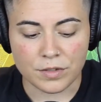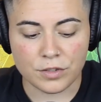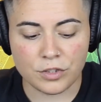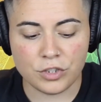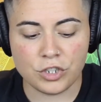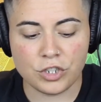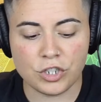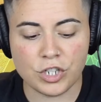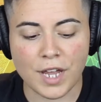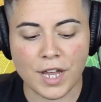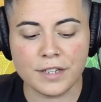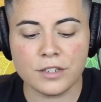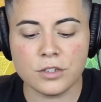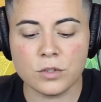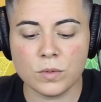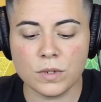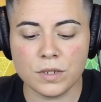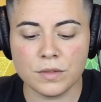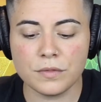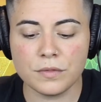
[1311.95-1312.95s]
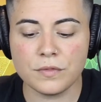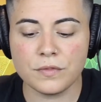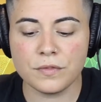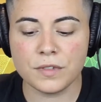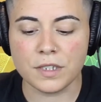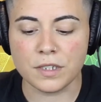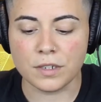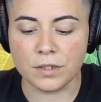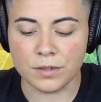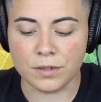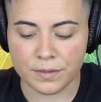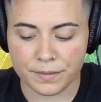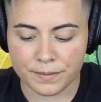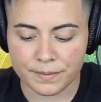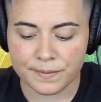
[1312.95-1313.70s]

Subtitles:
genuine fear.